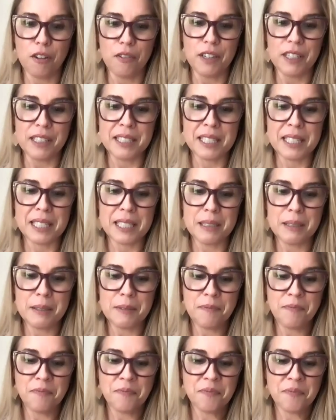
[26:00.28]
of us.
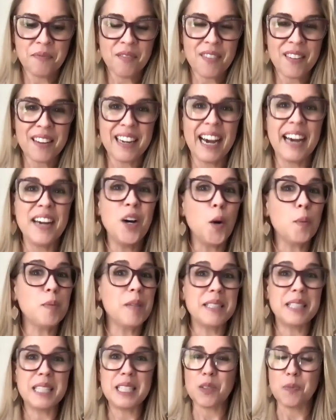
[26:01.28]
I hope
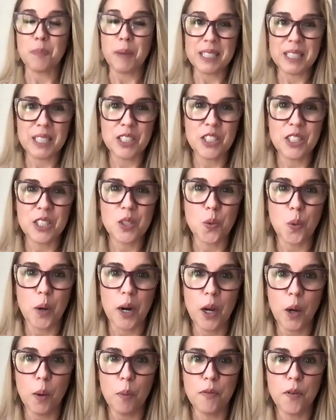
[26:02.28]
that these messages were
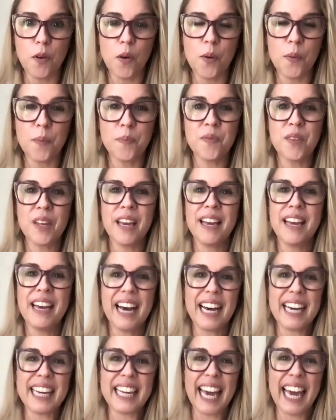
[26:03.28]
helpful.
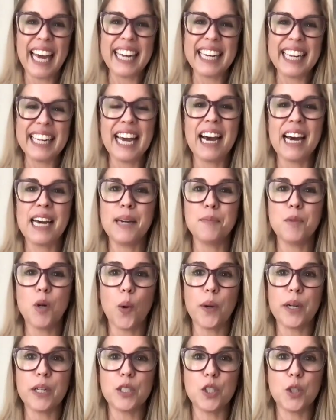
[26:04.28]
Again, I am
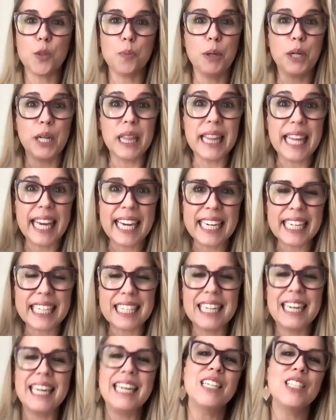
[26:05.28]
going to put a link
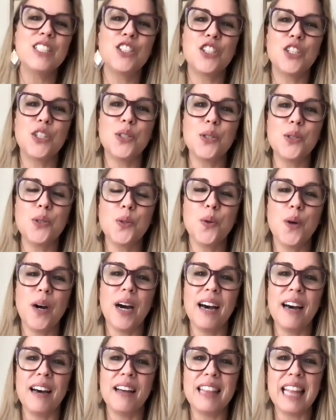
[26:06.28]
to
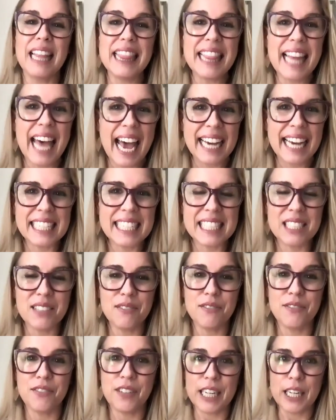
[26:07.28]
the last
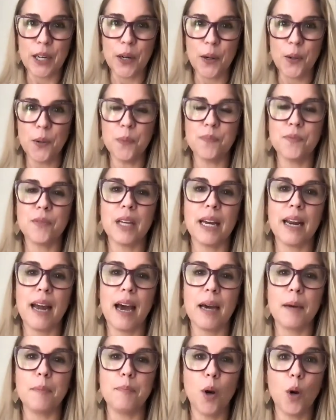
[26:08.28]
video that
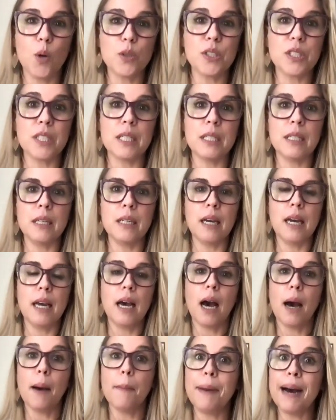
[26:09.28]
I posted
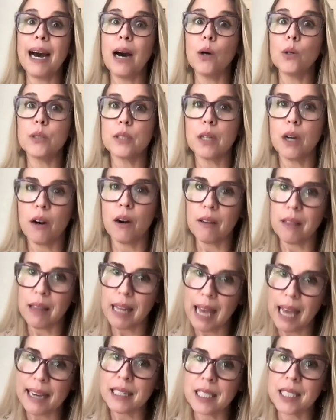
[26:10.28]
about our
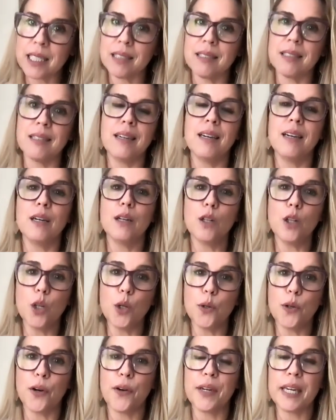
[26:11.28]
last
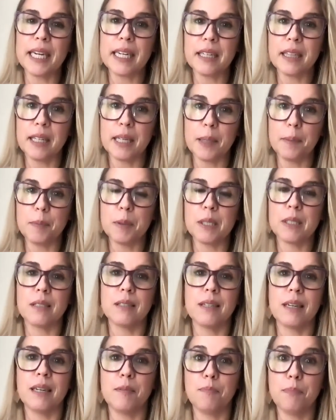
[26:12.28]
lunar eclipse
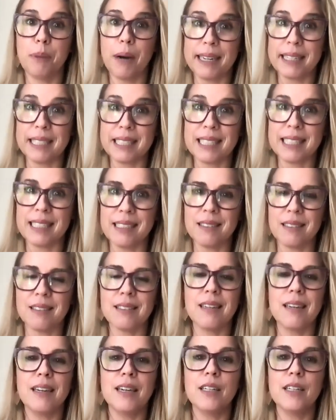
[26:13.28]
in
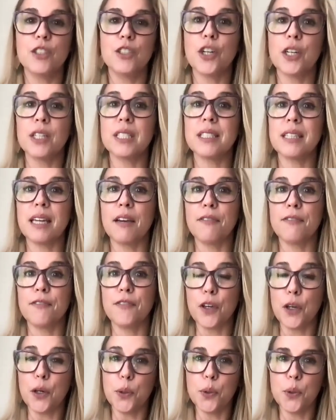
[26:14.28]
Pisces just a
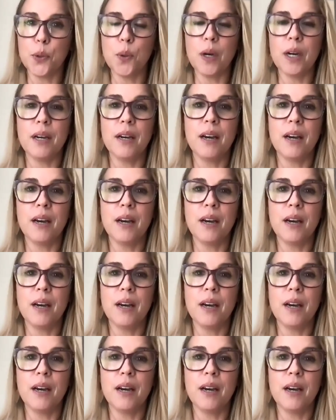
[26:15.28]
few